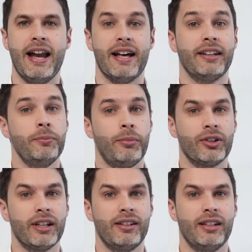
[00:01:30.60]
Another
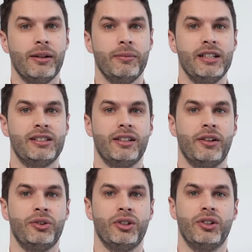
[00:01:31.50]
important theme is
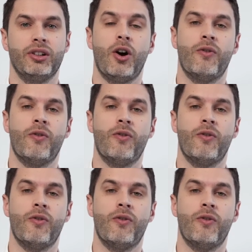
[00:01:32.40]
the return